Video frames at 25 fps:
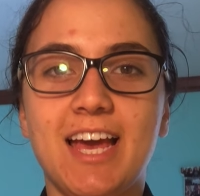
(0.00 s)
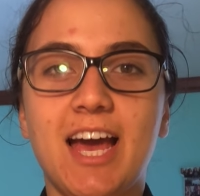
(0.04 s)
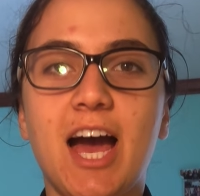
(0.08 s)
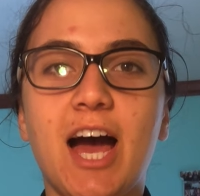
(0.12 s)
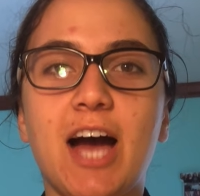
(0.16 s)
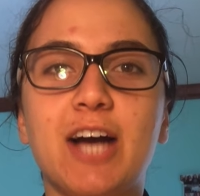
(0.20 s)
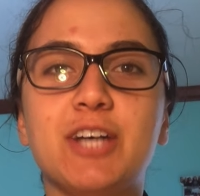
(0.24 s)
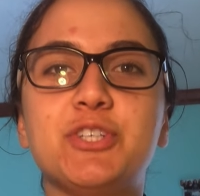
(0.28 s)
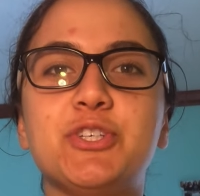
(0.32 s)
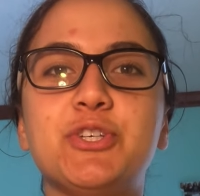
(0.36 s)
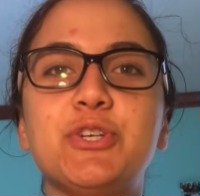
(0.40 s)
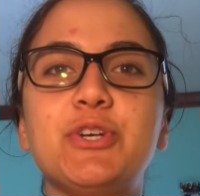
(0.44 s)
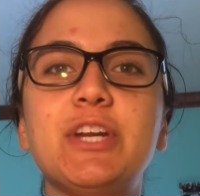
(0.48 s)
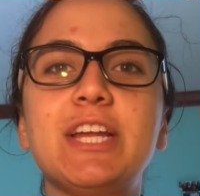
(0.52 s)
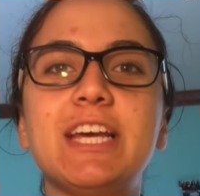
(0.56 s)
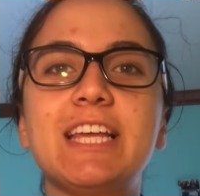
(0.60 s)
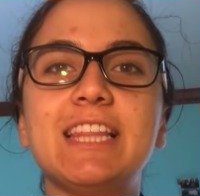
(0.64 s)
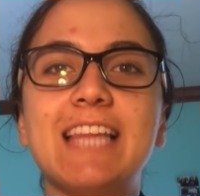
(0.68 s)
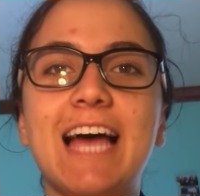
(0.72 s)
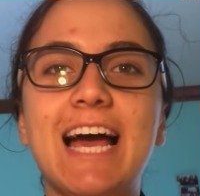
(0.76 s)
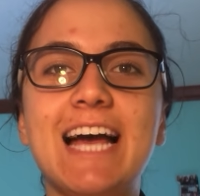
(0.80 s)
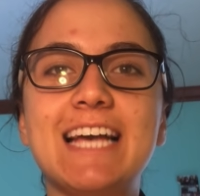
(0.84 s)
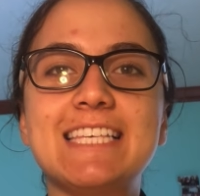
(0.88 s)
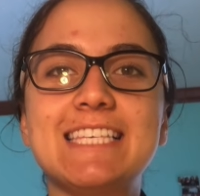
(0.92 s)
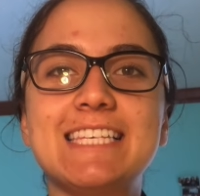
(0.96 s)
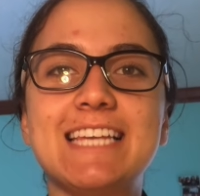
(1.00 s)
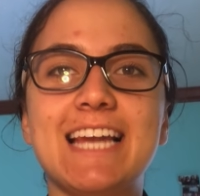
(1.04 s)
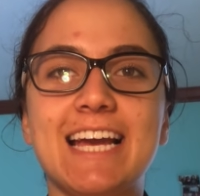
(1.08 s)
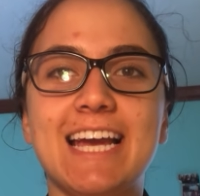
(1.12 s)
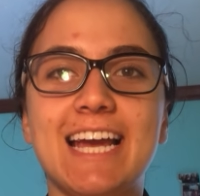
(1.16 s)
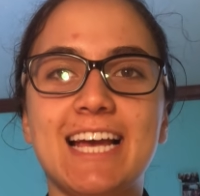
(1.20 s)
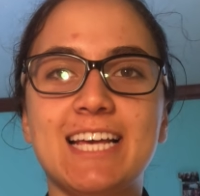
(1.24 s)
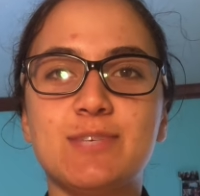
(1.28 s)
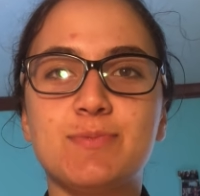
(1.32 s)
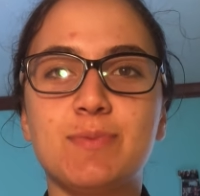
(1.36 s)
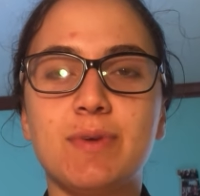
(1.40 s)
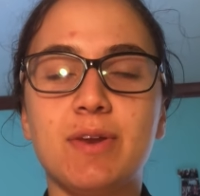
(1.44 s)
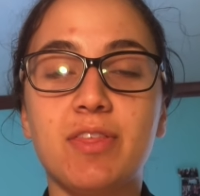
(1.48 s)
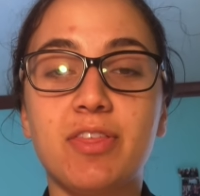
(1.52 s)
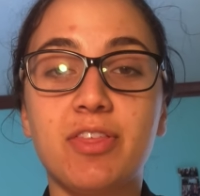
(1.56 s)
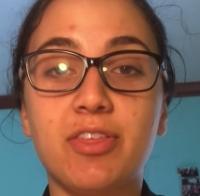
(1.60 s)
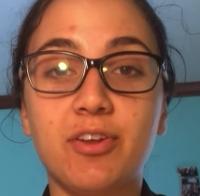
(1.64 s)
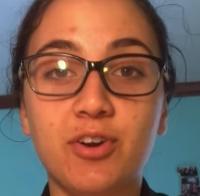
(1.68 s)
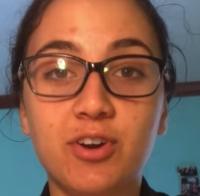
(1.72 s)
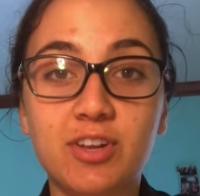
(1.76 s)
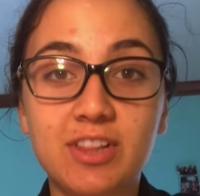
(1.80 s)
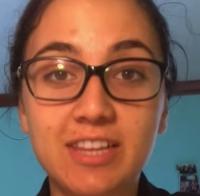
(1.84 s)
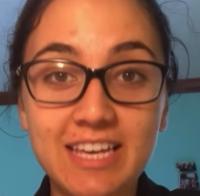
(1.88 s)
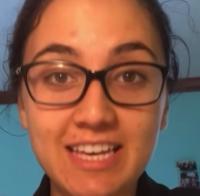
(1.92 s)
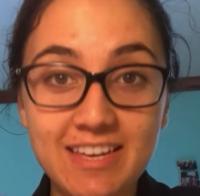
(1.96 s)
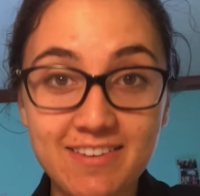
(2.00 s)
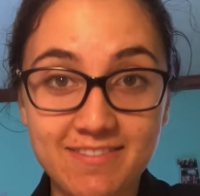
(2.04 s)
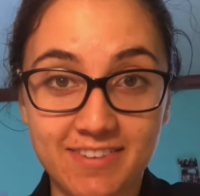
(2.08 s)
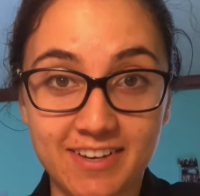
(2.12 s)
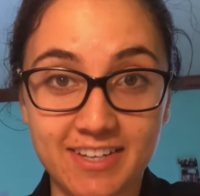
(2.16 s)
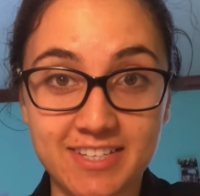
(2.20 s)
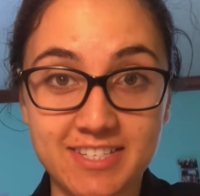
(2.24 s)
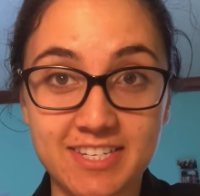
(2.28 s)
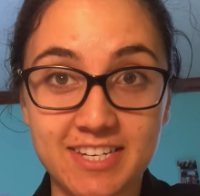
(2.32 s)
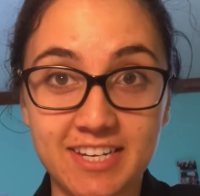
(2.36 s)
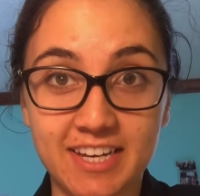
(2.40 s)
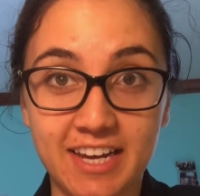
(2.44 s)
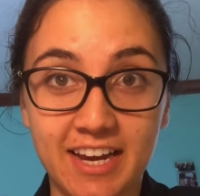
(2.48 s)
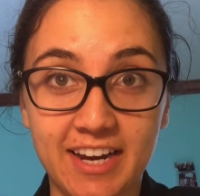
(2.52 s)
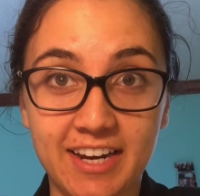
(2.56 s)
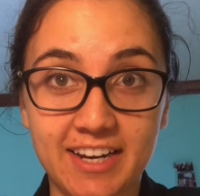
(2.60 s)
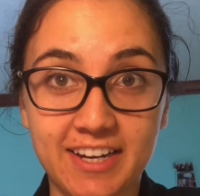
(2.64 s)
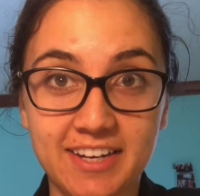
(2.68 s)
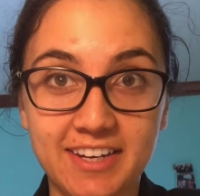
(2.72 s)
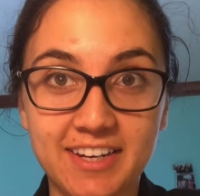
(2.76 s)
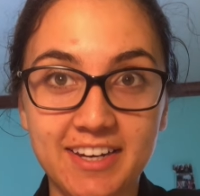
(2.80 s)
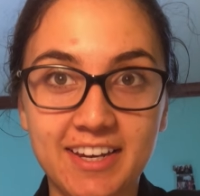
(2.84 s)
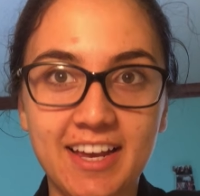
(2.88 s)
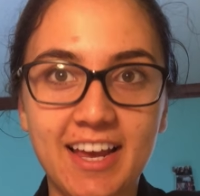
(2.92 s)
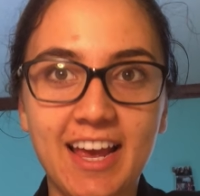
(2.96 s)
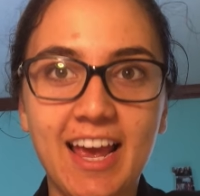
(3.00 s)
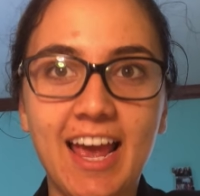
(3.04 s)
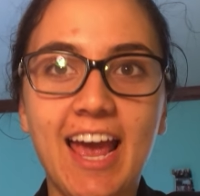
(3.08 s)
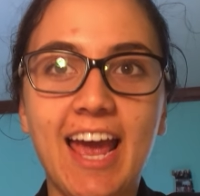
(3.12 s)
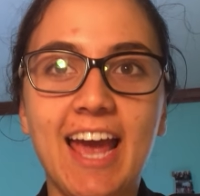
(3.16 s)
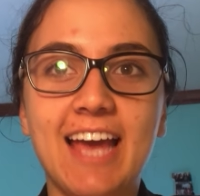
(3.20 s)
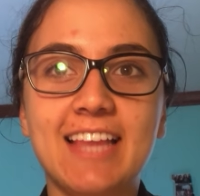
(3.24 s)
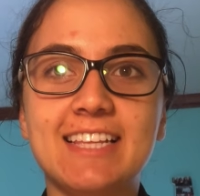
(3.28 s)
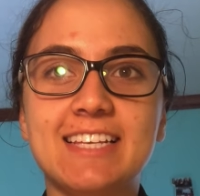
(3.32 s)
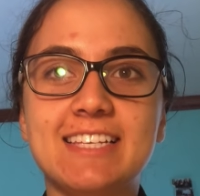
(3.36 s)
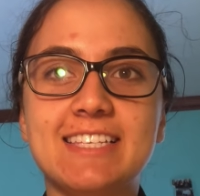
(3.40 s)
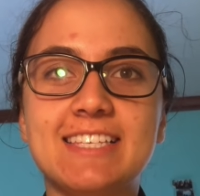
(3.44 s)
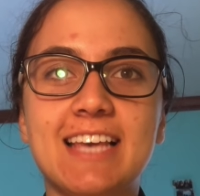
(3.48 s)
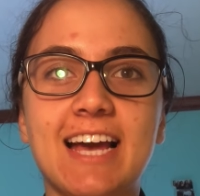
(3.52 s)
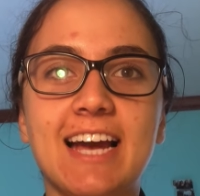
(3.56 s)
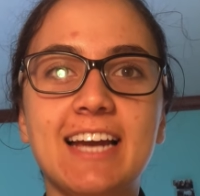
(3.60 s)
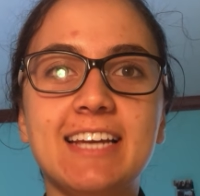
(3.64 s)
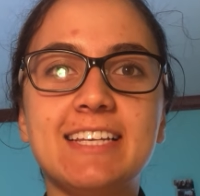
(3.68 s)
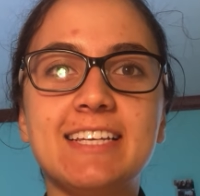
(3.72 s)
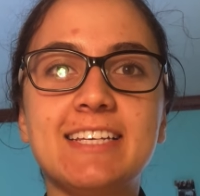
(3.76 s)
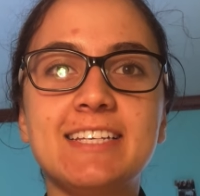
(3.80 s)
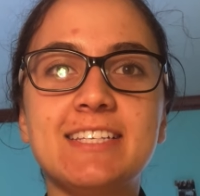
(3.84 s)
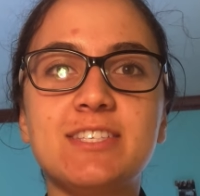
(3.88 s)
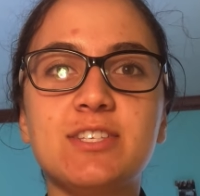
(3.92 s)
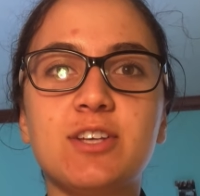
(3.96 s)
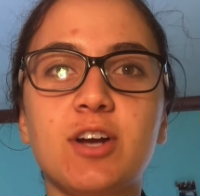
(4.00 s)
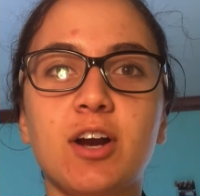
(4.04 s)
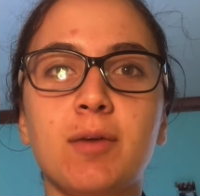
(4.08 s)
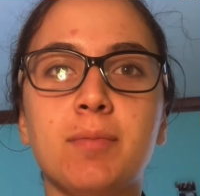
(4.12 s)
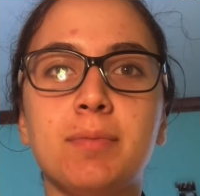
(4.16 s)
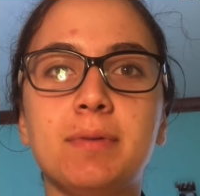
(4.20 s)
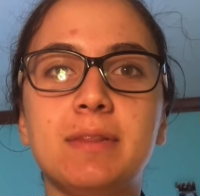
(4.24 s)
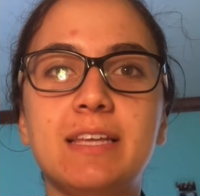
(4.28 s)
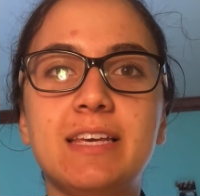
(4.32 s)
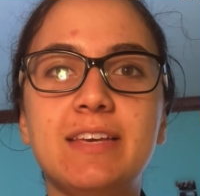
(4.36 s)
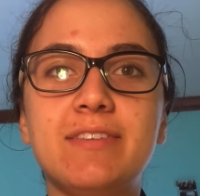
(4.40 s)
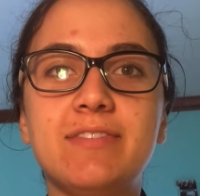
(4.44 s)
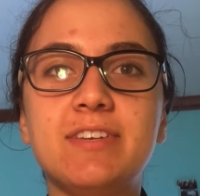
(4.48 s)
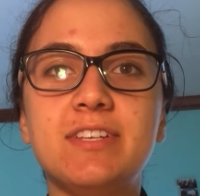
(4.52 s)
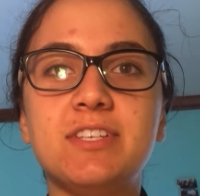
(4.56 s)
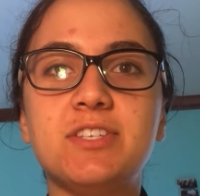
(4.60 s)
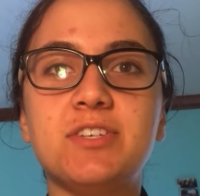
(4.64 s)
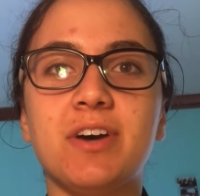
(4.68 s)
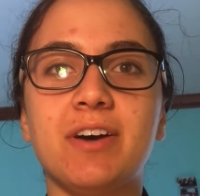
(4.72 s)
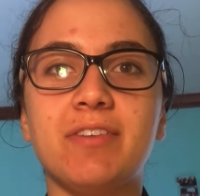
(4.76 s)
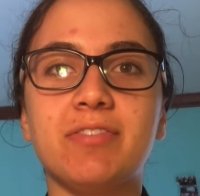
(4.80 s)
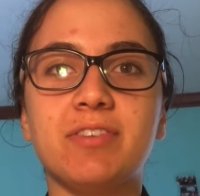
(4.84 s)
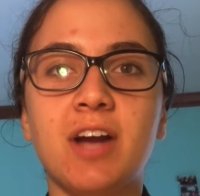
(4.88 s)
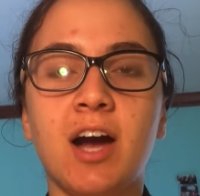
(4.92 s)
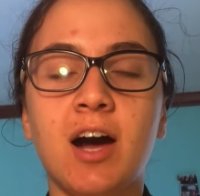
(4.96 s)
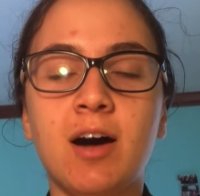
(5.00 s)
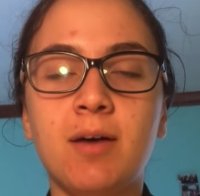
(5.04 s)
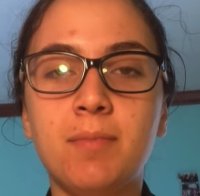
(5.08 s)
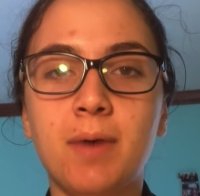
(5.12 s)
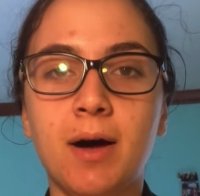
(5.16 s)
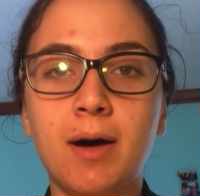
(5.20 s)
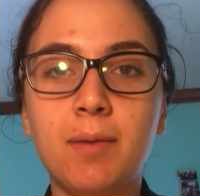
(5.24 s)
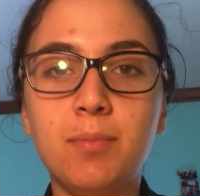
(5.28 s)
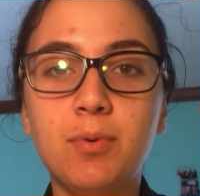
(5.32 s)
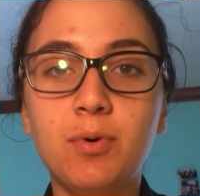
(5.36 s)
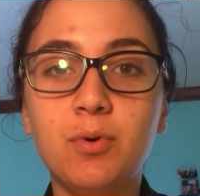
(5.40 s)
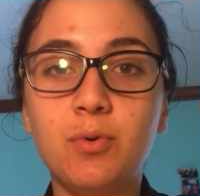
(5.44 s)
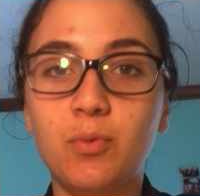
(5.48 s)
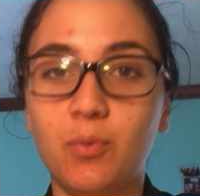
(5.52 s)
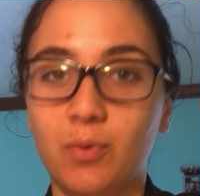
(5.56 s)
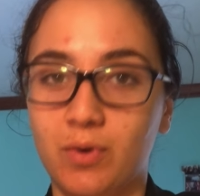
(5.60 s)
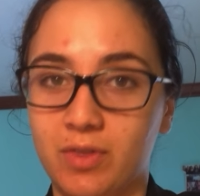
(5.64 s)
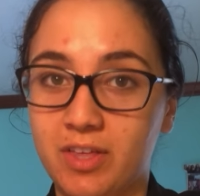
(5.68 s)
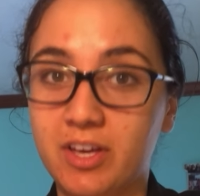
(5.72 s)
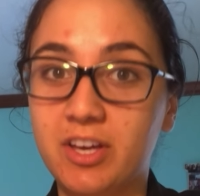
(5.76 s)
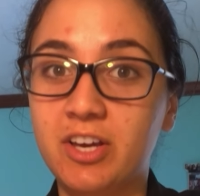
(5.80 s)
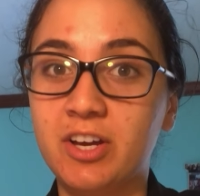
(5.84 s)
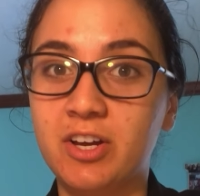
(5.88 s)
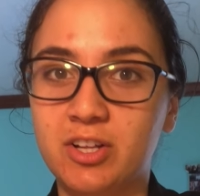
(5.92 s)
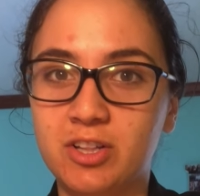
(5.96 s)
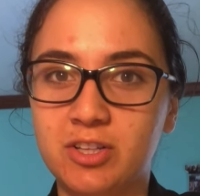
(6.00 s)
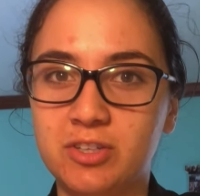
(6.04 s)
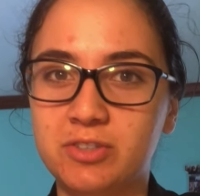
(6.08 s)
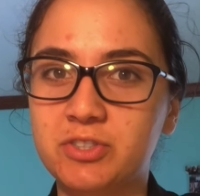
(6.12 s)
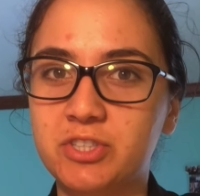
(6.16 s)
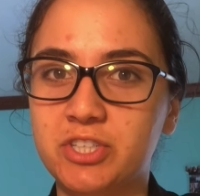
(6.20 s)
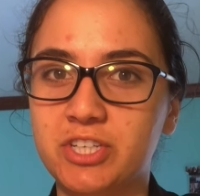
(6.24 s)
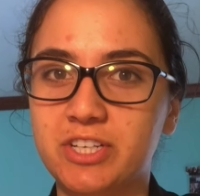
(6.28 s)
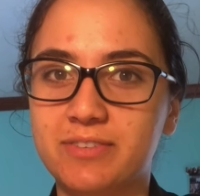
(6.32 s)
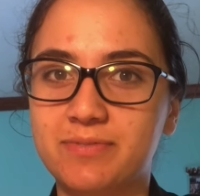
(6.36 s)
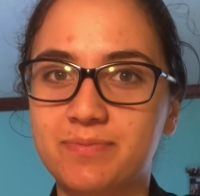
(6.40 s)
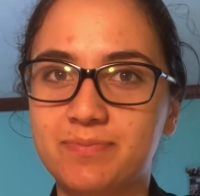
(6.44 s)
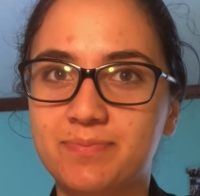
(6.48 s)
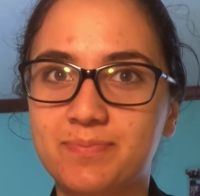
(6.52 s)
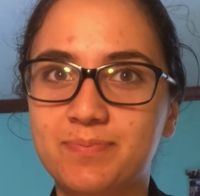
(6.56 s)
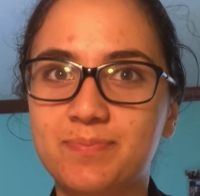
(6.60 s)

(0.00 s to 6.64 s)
A shooting last night has been thoroughly investigated, and the scientists are believing to have come up with a conclusion.